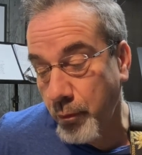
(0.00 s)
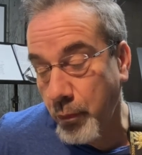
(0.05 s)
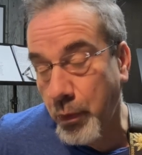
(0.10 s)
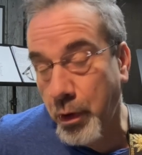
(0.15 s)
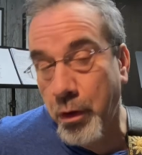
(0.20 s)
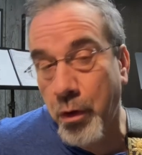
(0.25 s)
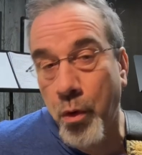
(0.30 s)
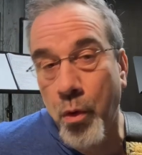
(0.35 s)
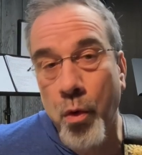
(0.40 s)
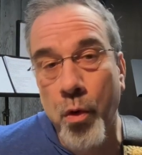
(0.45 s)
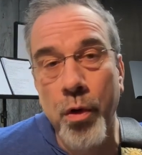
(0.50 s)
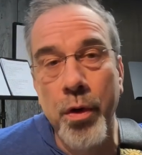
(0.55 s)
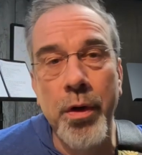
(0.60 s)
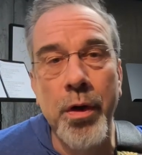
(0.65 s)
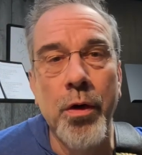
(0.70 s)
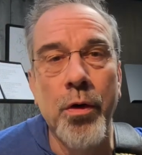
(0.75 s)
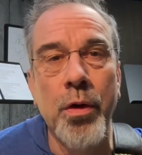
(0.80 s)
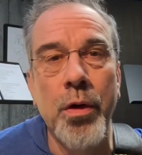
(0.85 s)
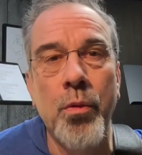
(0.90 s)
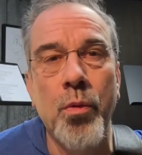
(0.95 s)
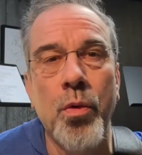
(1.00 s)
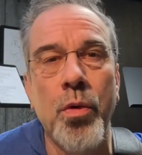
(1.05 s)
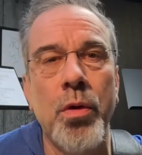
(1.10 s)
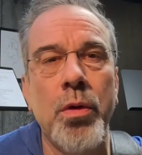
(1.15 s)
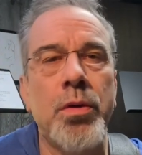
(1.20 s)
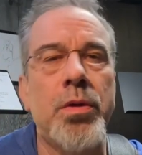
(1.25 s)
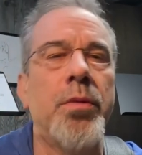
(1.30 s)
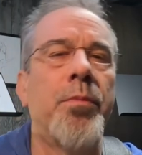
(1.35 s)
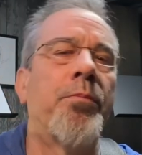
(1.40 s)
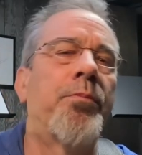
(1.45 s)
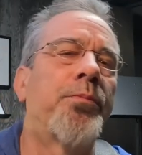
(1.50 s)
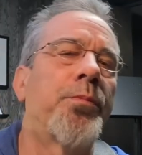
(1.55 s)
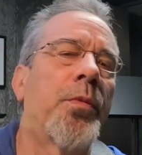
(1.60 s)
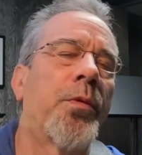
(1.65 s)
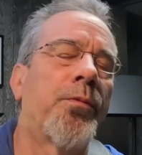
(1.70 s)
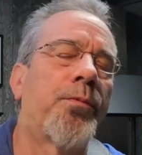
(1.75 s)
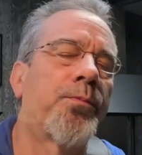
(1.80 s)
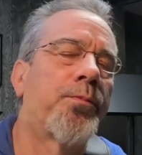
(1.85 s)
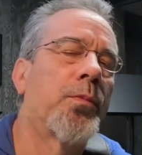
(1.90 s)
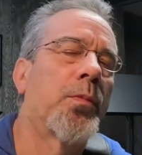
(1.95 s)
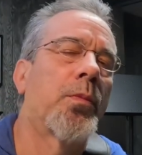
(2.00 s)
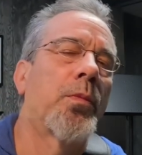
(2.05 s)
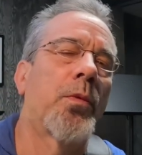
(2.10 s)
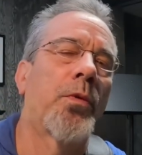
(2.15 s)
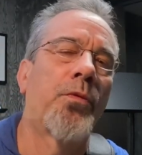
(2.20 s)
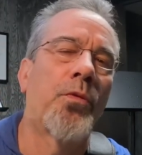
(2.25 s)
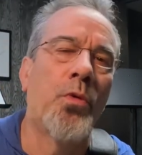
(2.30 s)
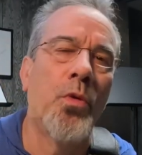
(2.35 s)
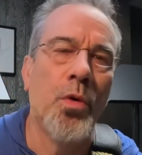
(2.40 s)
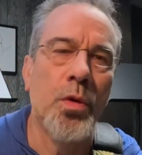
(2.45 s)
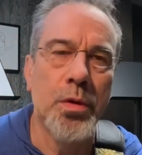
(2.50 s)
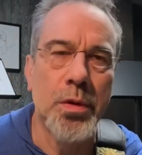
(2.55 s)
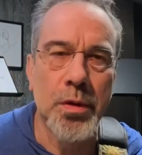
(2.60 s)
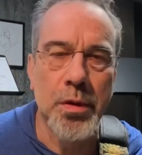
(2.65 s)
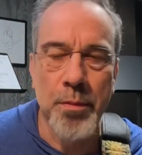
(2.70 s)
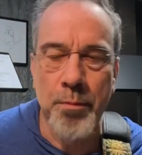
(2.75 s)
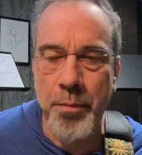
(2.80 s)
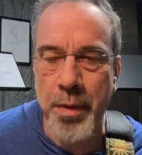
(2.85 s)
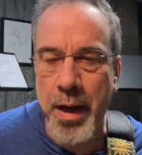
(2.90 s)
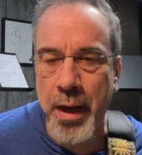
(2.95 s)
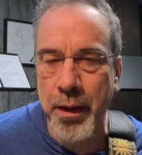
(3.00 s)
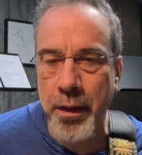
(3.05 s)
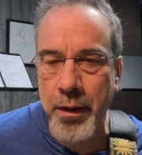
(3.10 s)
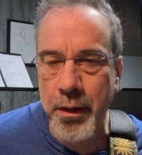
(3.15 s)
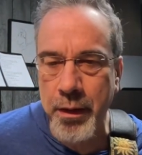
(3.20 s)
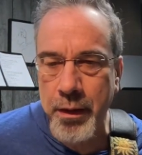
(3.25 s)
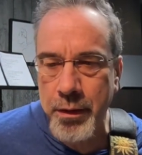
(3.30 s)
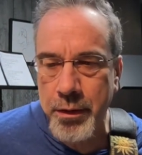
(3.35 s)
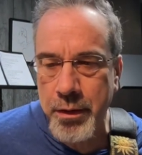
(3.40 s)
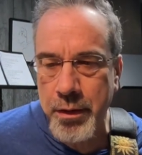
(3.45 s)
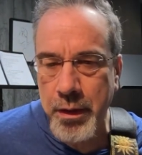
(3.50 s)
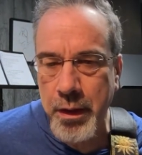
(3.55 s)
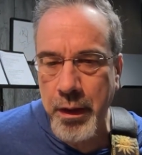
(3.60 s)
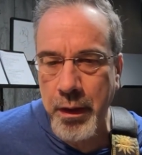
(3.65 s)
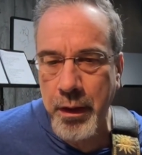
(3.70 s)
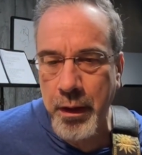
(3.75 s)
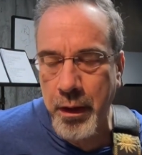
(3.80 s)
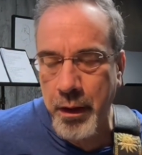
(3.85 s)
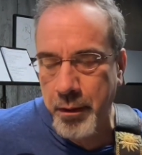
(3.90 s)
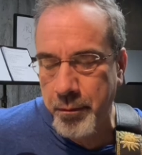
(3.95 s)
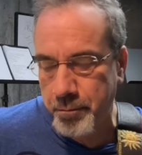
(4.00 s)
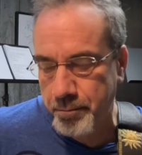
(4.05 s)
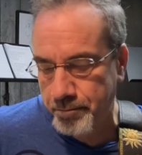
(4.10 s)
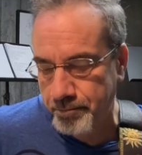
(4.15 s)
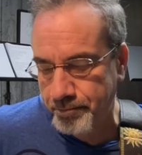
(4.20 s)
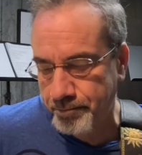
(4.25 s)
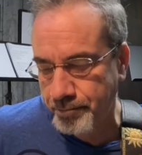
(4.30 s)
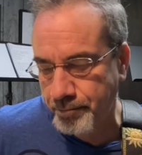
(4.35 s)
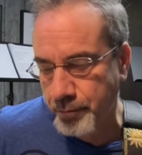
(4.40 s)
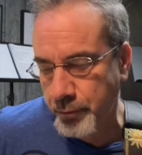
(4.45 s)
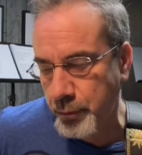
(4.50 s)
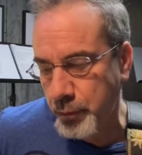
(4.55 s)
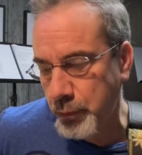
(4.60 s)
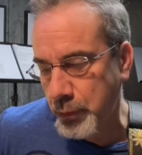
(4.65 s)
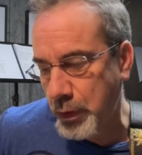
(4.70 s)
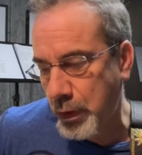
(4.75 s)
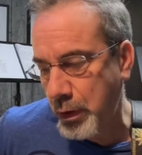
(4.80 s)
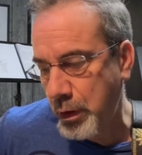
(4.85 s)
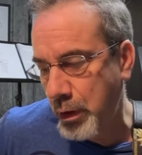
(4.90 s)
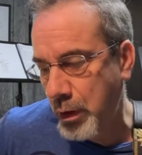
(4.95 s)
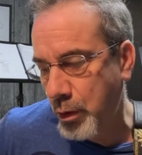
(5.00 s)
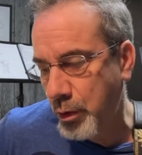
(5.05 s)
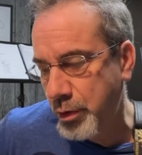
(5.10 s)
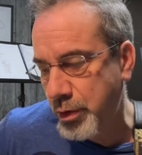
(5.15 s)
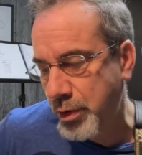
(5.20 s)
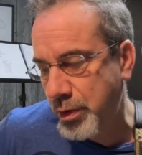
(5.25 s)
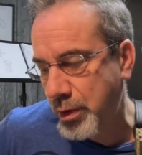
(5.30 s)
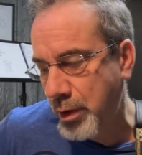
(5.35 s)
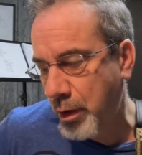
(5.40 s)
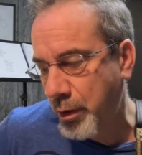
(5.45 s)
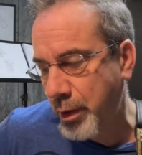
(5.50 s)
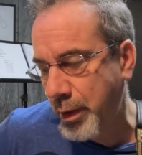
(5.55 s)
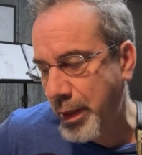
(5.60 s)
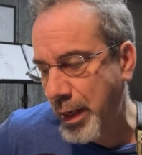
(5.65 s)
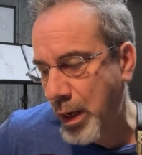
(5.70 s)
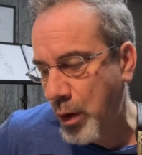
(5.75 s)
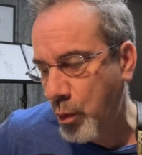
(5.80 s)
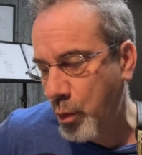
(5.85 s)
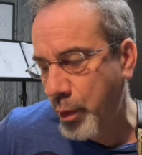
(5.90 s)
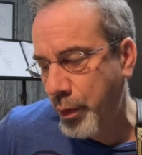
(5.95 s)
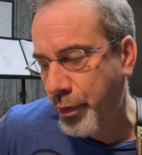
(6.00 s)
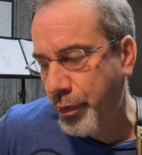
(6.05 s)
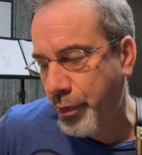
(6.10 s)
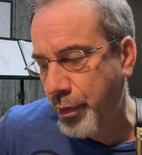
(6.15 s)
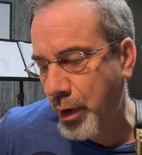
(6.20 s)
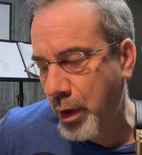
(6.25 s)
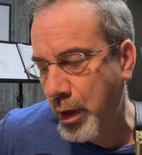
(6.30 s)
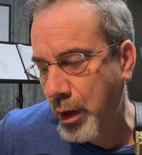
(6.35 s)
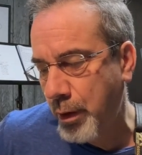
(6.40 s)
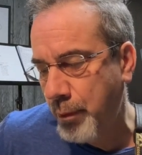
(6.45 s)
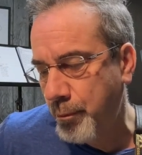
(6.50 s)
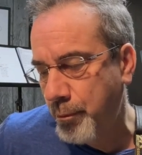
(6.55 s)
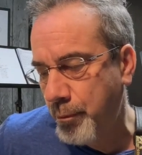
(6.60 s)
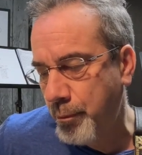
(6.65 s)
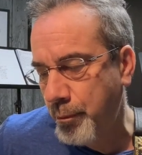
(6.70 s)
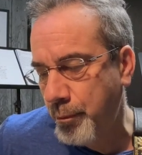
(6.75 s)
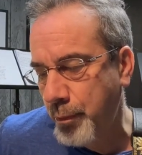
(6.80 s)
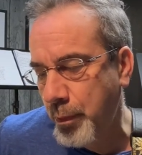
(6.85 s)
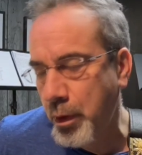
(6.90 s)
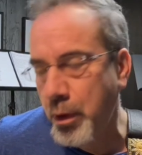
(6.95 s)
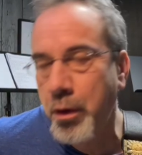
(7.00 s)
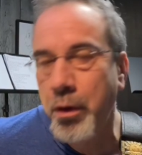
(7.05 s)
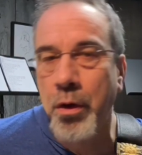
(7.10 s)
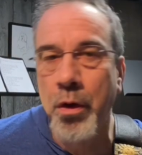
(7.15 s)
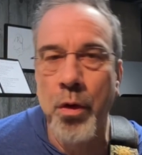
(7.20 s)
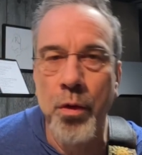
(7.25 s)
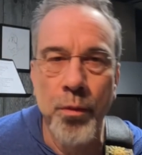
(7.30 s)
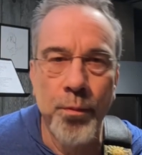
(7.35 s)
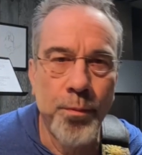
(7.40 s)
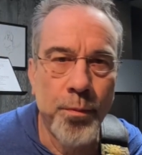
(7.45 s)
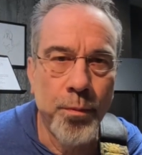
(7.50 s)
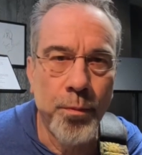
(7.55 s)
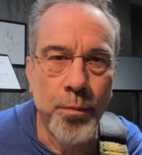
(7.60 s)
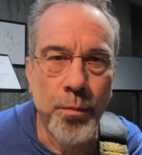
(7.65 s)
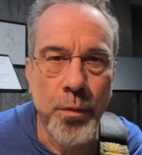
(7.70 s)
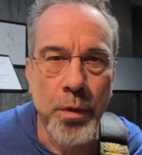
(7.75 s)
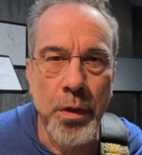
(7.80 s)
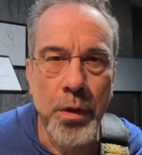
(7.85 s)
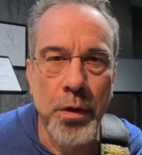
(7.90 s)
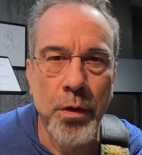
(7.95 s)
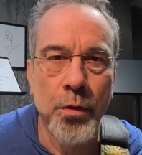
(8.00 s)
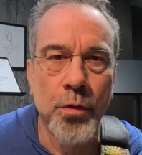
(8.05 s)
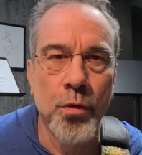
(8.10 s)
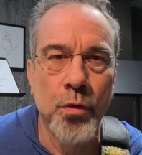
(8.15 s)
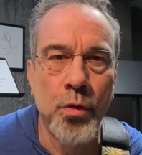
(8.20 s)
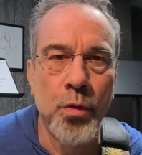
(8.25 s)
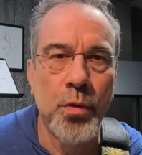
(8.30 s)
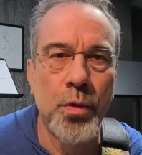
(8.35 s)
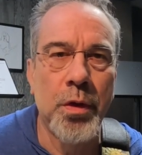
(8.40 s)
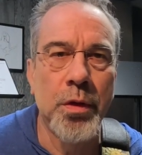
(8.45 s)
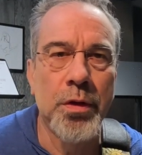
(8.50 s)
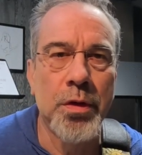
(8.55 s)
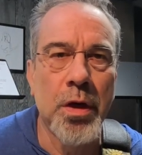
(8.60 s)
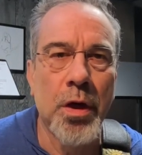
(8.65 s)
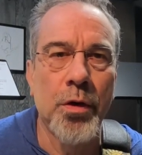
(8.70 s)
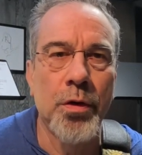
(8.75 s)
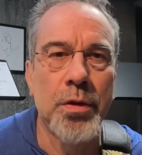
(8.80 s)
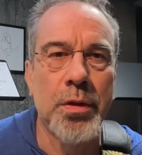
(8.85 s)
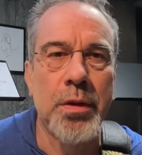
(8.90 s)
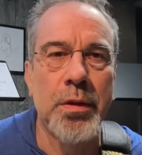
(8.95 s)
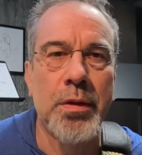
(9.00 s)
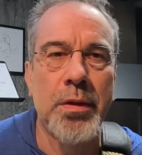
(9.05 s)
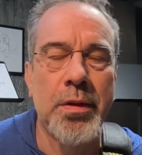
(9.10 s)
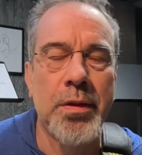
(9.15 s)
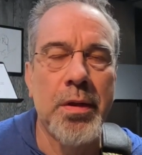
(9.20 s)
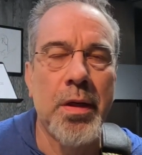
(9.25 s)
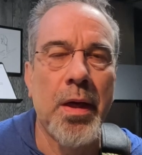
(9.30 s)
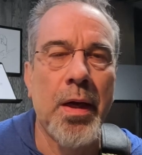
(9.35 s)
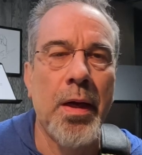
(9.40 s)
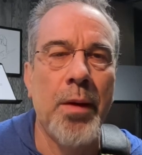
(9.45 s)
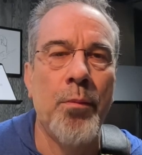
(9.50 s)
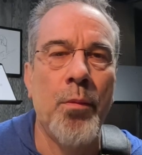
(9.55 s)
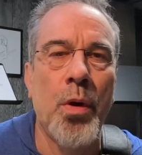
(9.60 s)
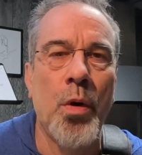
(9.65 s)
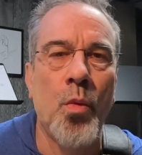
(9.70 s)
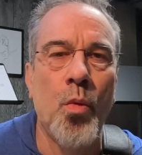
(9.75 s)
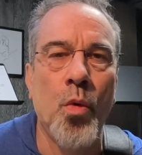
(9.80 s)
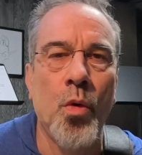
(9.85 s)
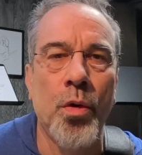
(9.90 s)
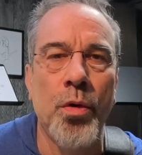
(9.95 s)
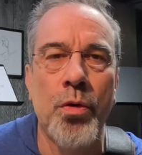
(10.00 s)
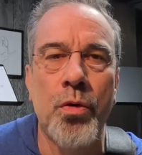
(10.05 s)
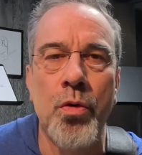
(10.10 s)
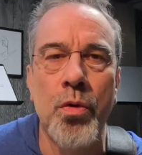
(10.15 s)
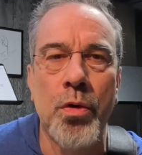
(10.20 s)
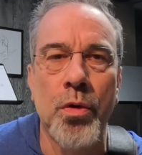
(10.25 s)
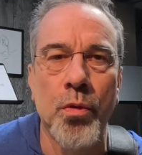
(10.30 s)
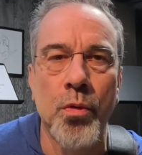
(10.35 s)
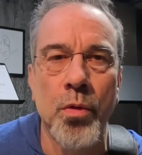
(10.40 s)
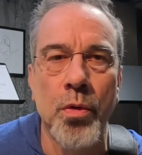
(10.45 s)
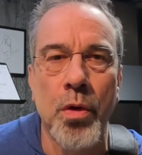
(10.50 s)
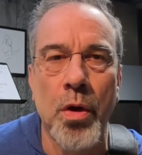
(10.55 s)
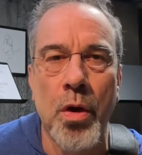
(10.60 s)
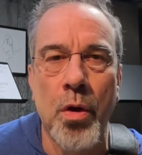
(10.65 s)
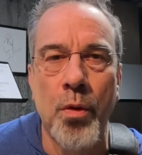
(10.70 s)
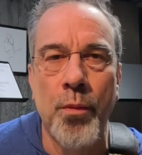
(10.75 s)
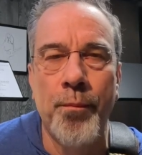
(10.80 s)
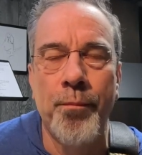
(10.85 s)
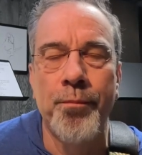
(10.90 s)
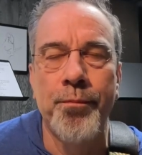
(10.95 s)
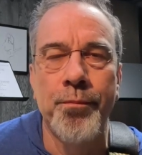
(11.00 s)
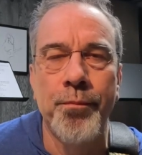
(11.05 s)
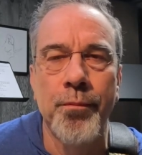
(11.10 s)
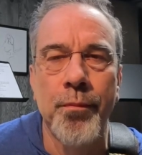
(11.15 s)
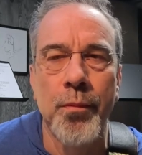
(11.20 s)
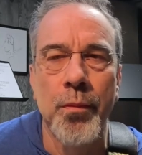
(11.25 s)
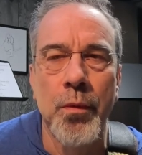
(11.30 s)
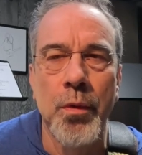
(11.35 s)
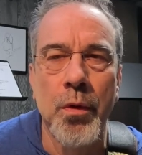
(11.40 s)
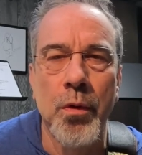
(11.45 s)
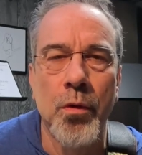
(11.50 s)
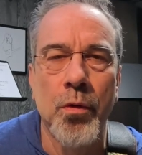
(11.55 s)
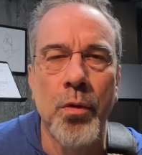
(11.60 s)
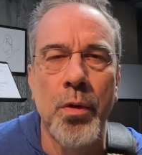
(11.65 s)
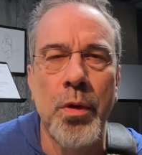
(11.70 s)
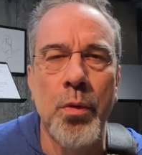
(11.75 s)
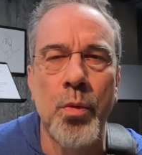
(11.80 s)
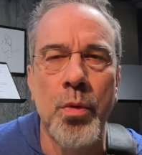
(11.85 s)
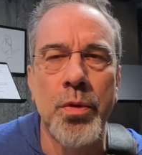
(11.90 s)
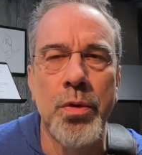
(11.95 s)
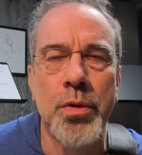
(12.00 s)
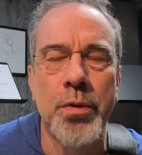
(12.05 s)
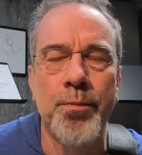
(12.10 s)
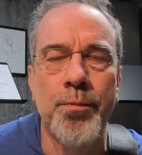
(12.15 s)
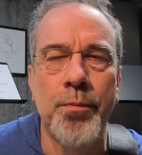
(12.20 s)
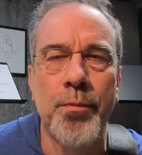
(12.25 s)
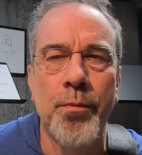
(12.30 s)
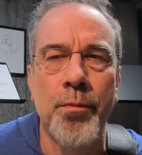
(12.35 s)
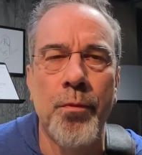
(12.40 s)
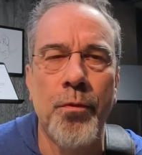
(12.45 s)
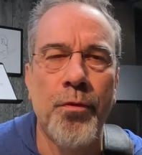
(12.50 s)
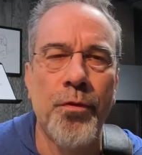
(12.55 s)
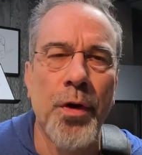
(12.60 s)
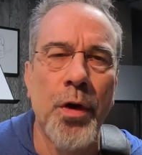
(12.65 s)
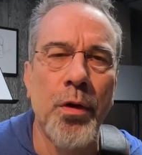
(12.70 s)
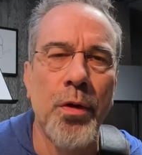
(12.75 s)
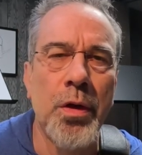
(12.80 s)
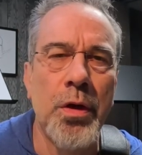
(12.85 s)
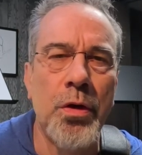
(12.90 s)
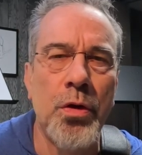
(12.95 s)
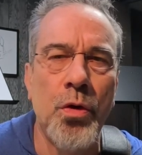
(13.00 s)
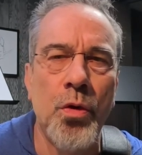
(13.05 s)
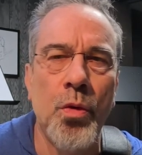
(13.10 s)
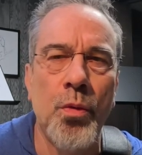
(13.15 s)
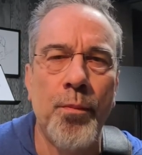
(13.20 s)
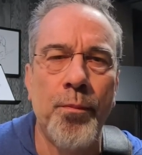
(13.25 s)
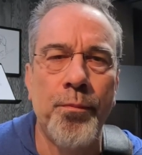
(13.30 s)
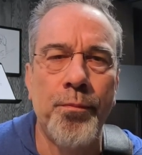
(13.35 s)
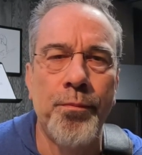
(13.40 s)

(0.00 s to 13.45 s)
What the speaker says: Ordinary World's of course it's a ballad. It's a it started out with their new guitarist at the time, Warren Cucurullo, or he was fairly new.